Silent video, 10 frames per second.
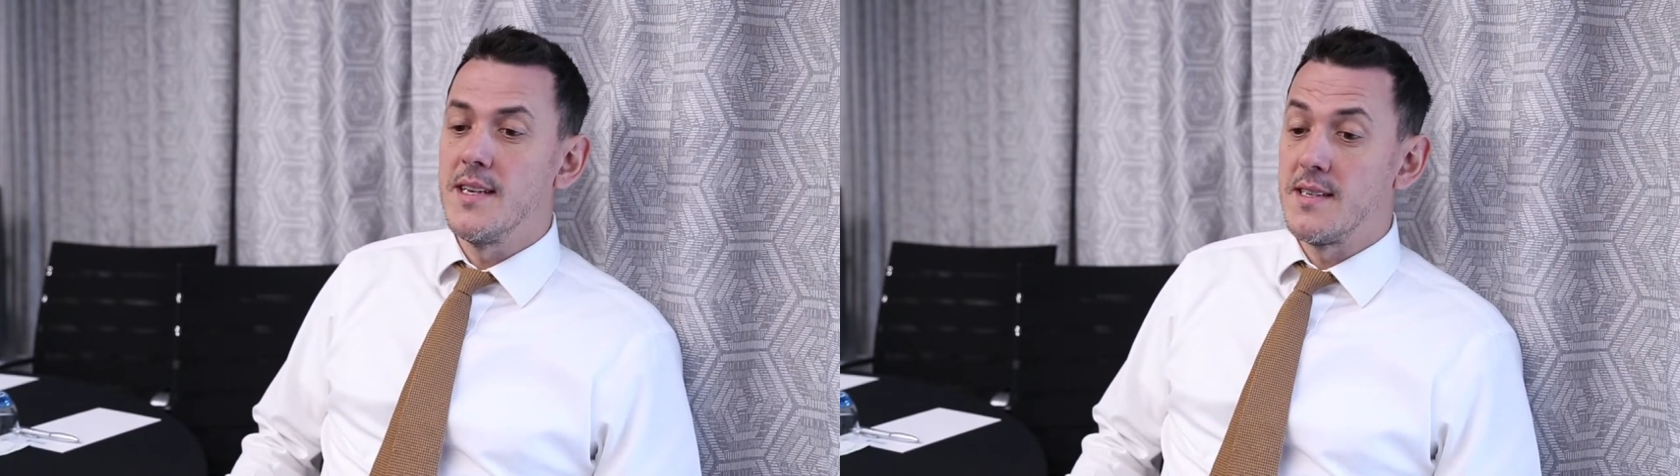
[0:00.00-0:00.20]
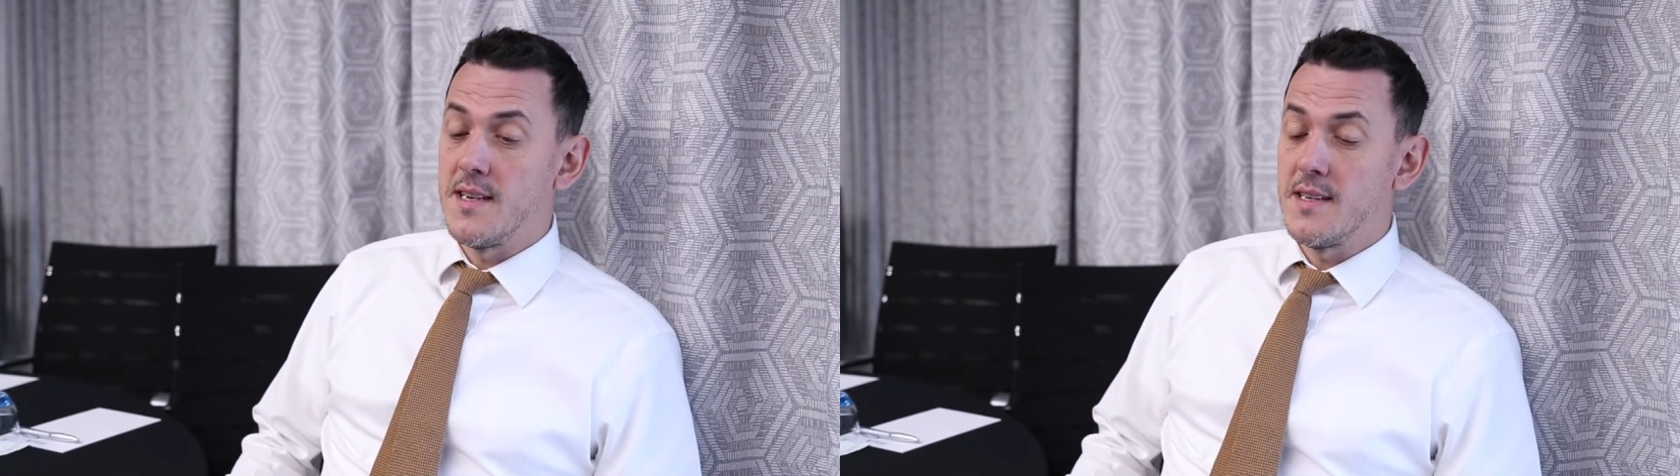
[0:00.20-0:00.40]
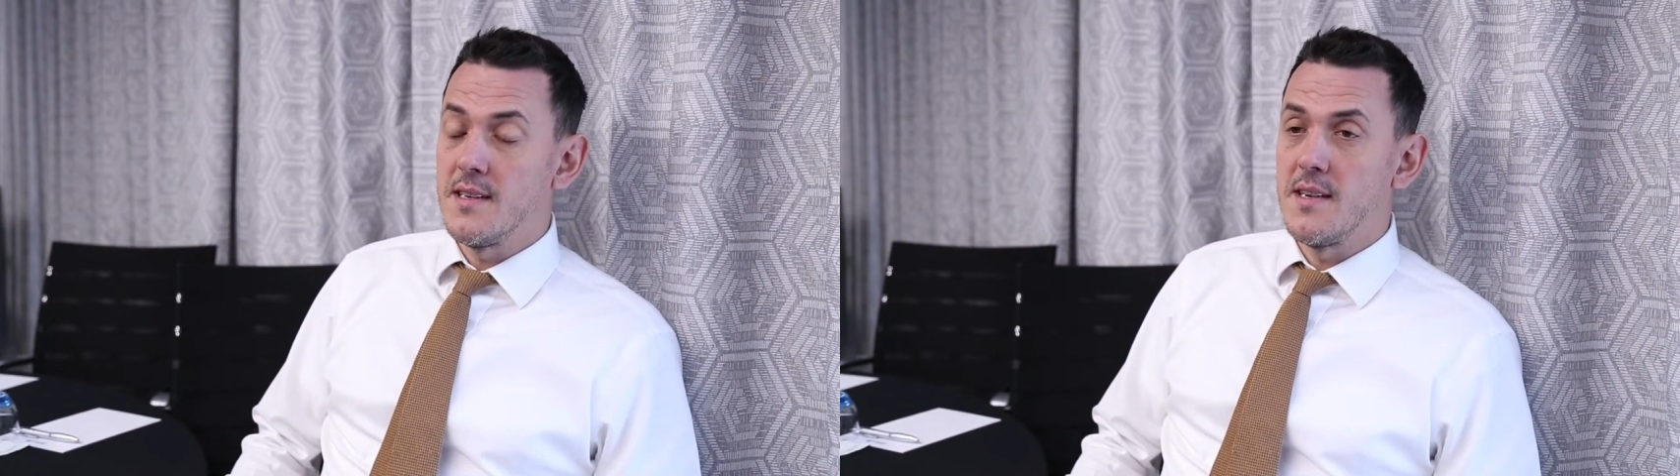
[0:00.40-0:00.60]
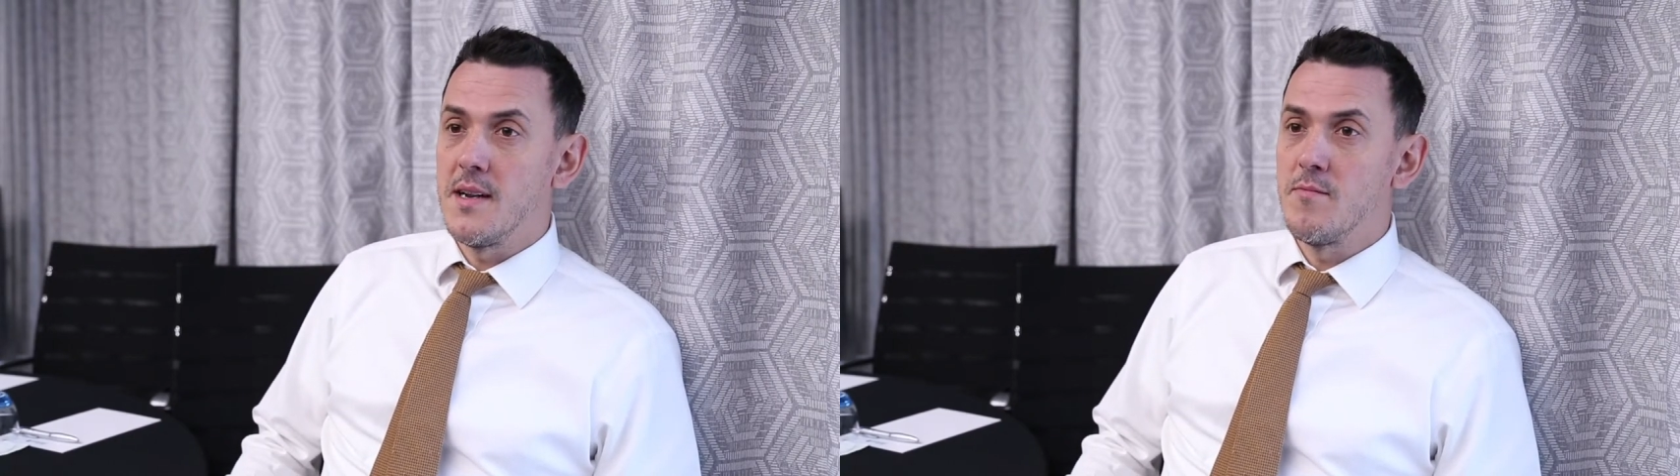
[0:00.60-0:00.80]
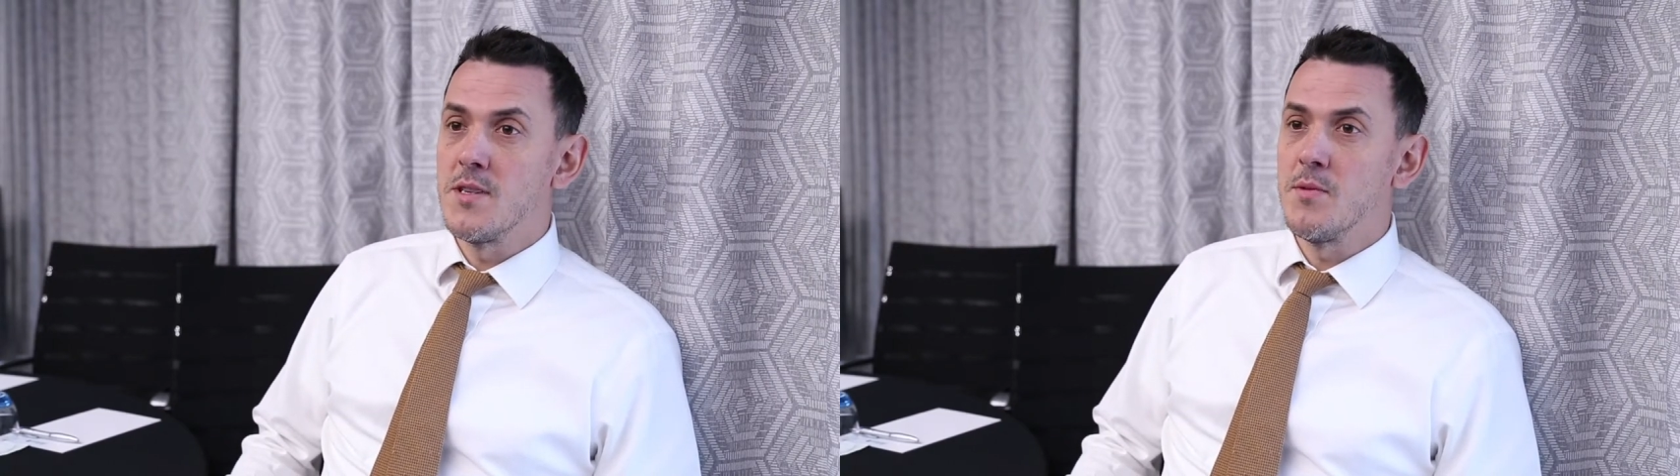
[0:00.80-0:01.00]
in Sutton,
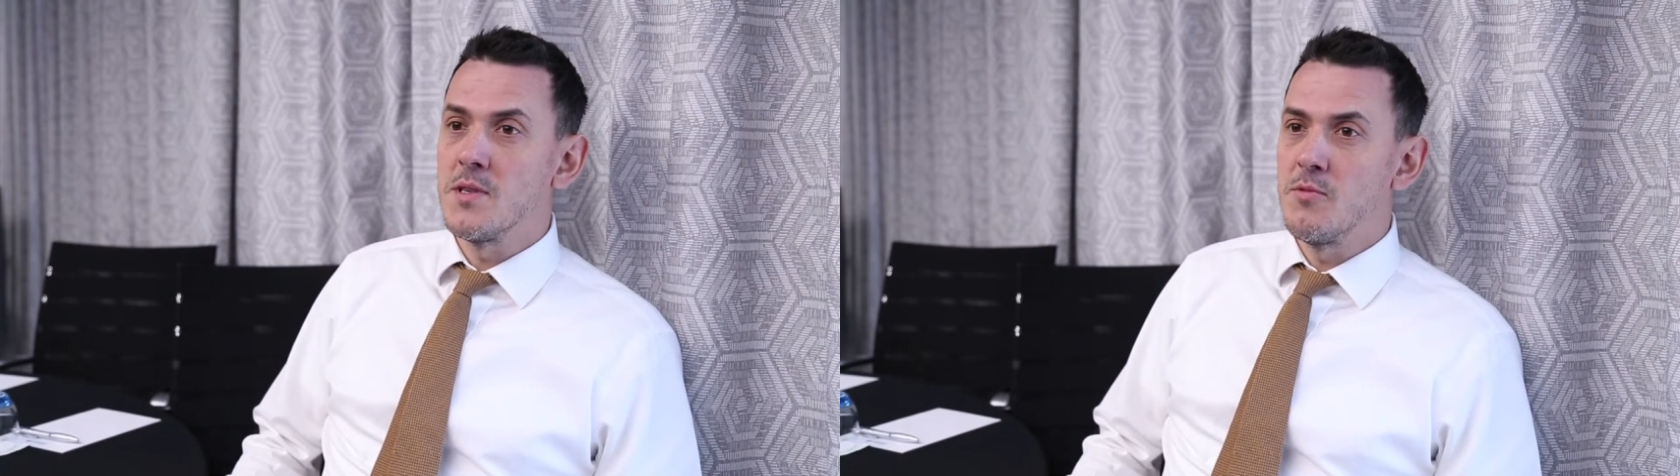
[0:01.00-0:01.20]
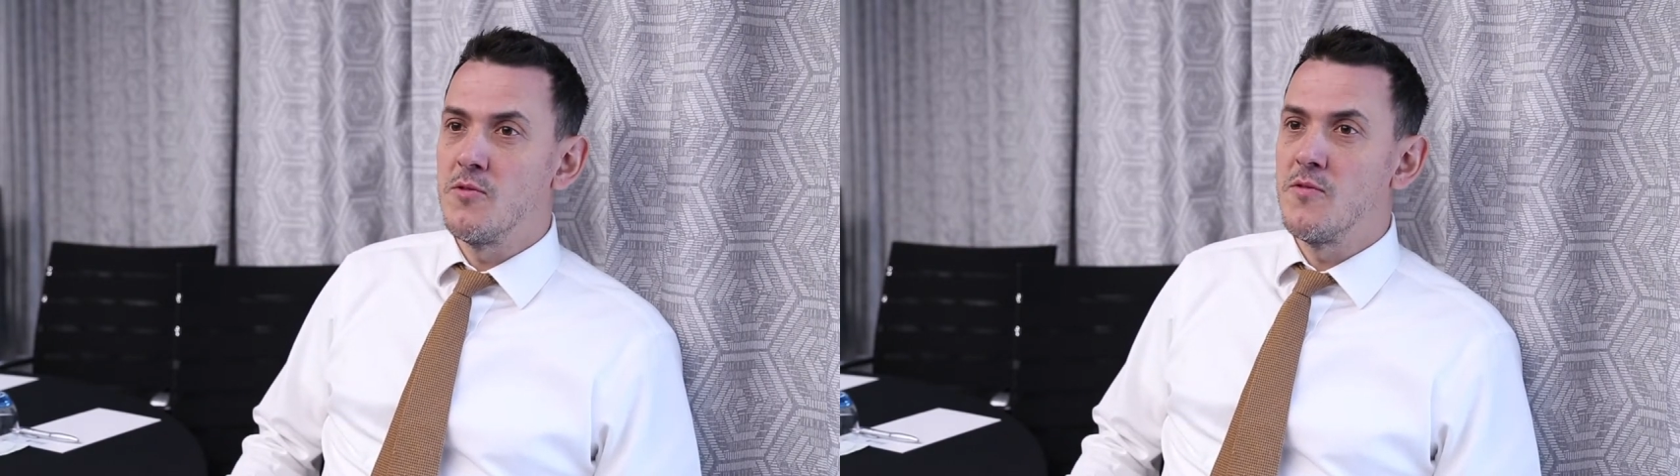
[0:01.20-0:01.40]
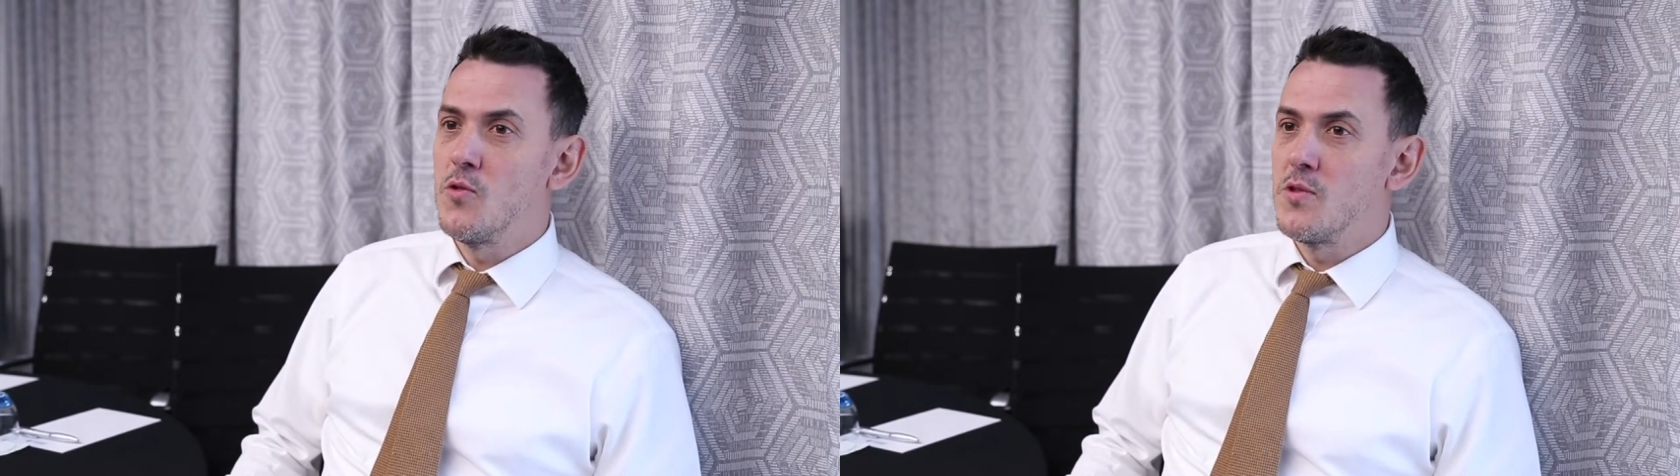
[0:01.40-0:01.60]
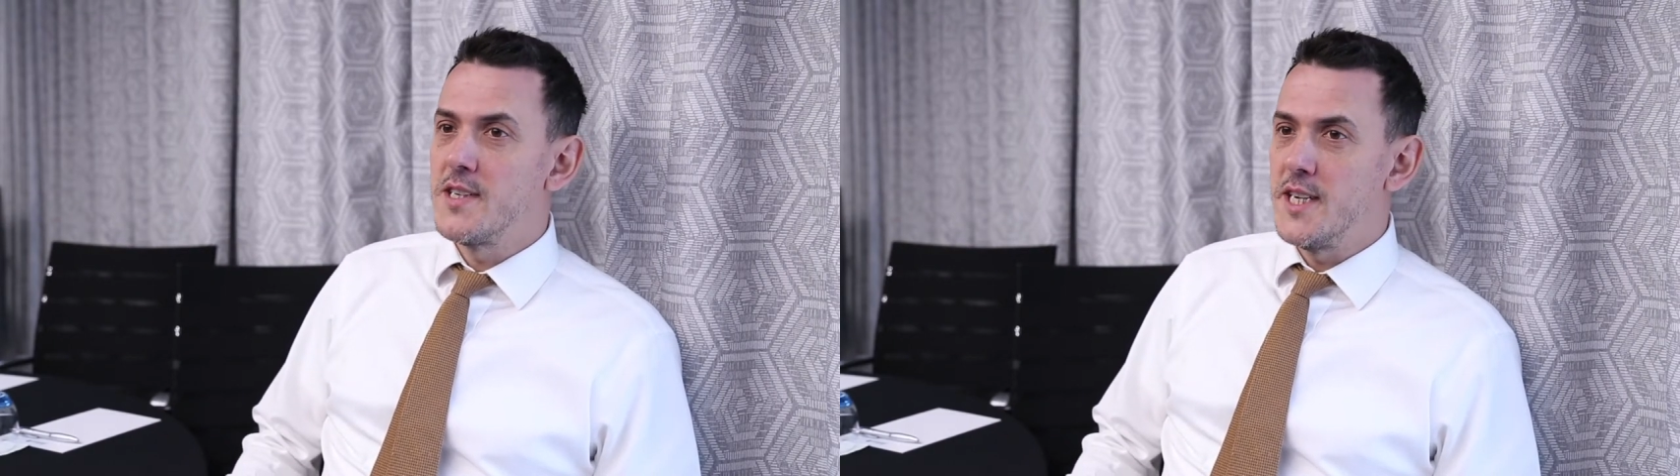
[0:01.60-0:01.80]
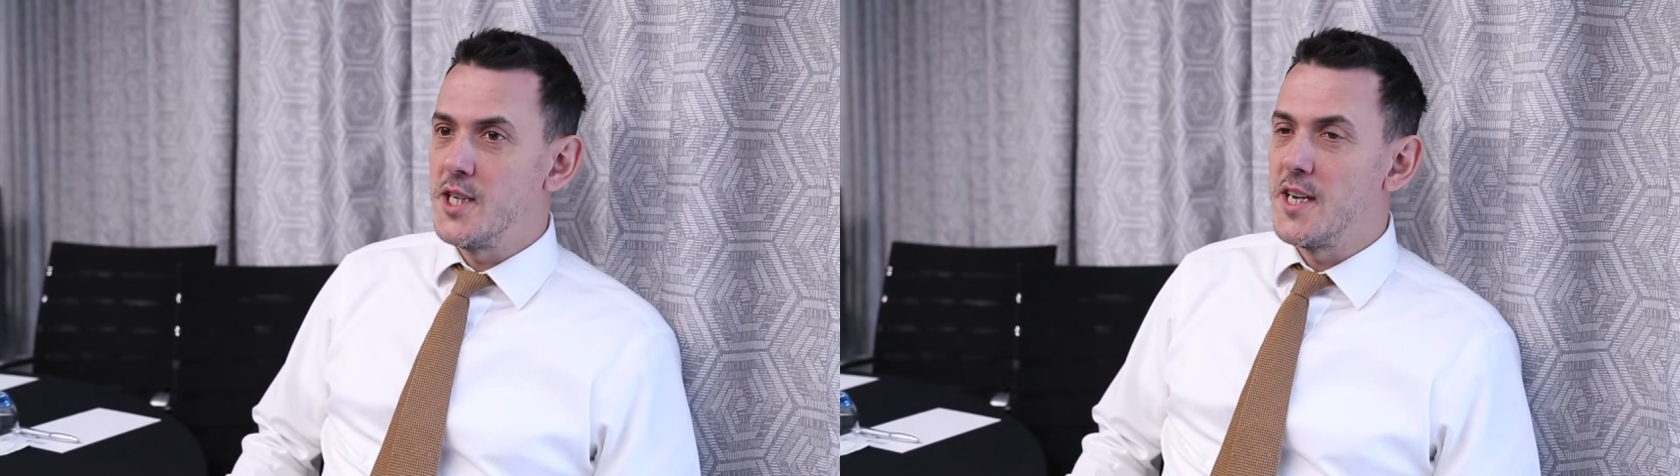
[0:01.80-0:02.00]
and I'm responsible for
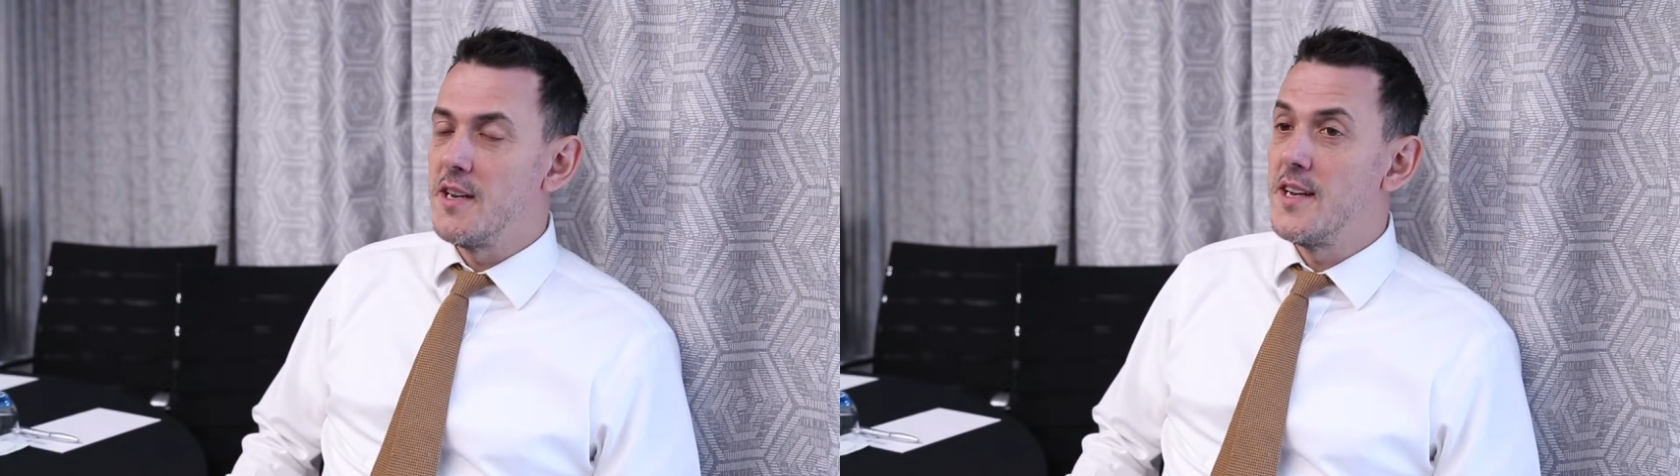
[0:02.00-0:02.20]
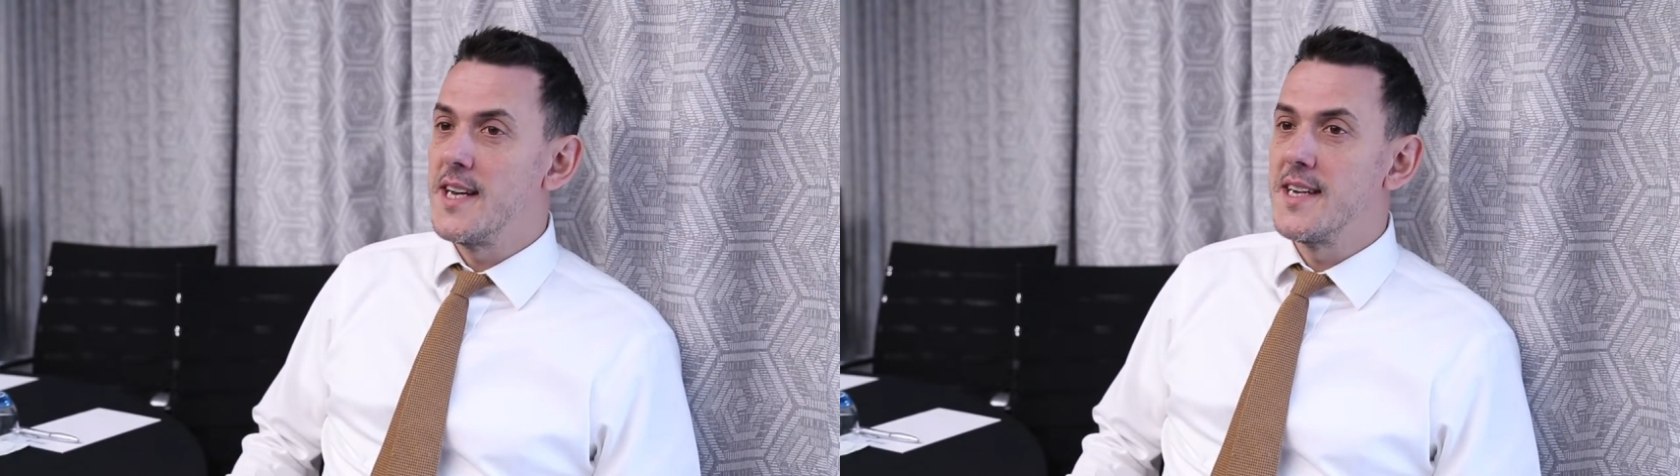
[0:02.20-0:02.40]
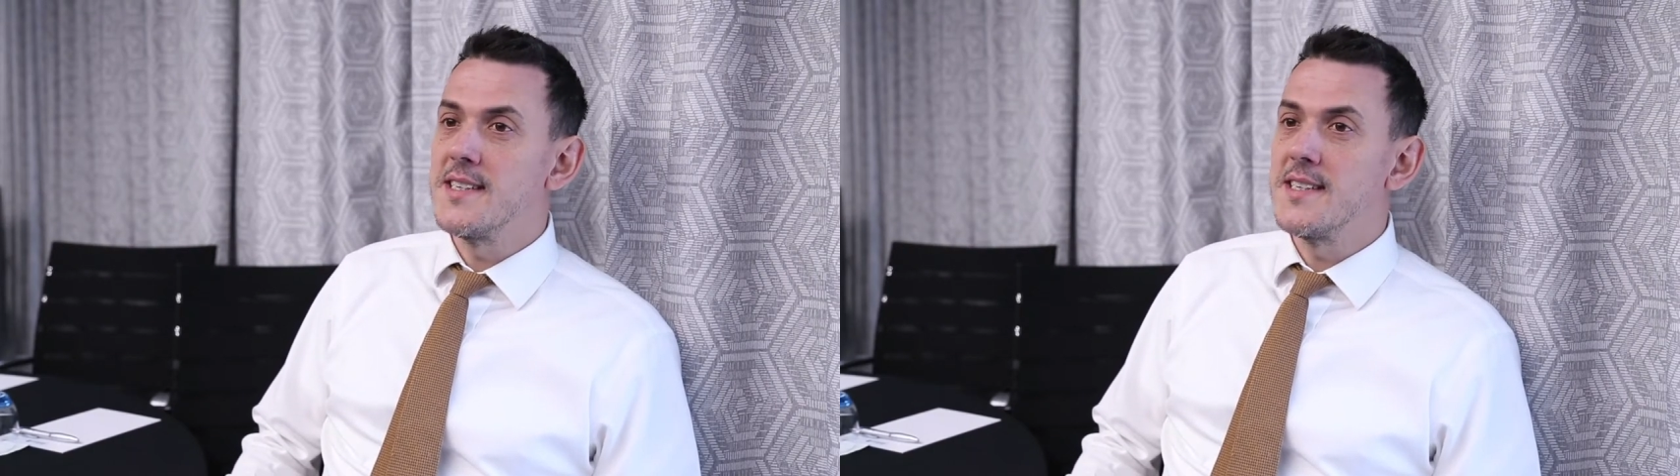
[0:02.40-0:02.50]
teaching, learning and